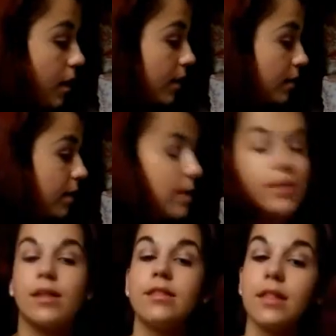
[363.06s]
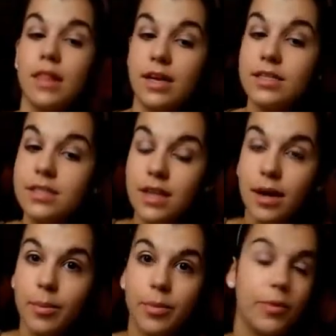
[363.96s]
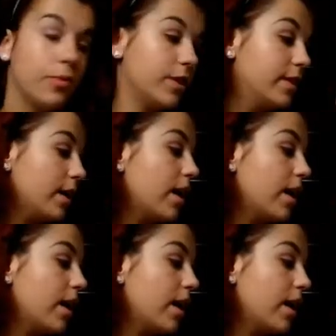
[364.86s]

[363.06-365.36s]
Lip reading: And then the last step with the